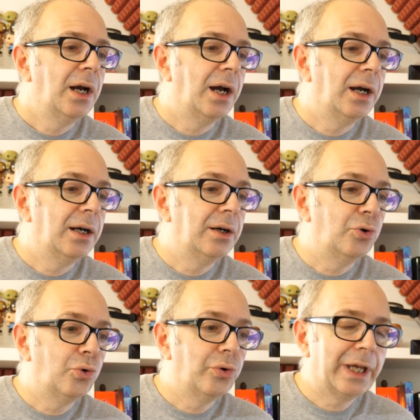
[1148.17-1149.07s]
uh,
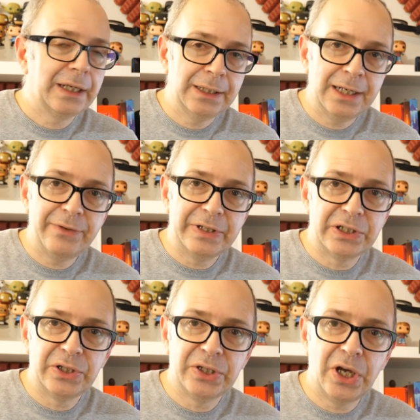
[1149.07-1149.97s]
or they're going to leave it
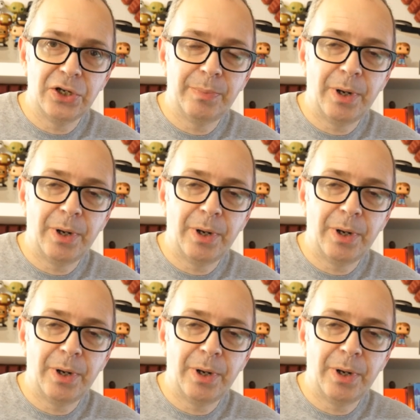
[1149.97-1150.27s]
to third